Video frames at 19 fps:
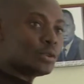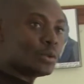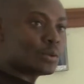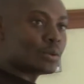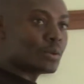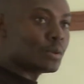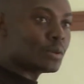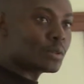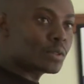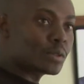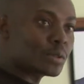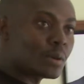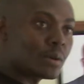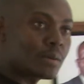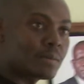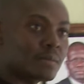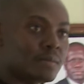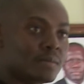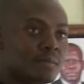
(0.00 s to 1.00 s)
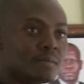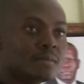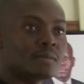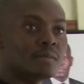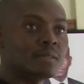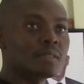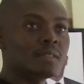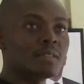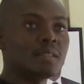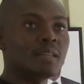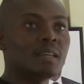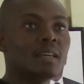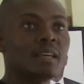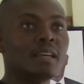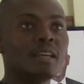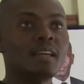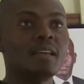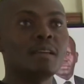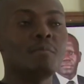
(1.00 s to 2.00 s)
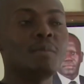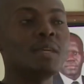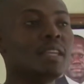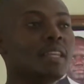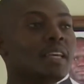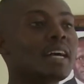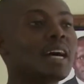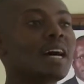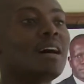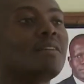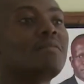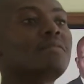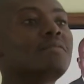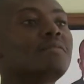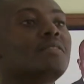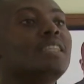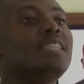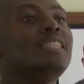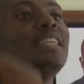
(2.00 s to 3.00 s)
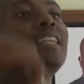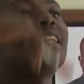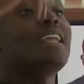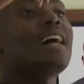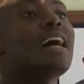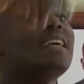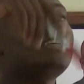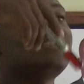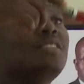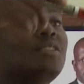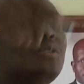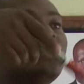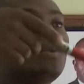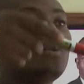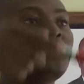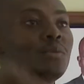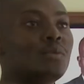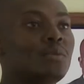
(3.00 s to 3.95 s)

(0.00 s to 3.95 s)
you, not so? Meaning I have denied you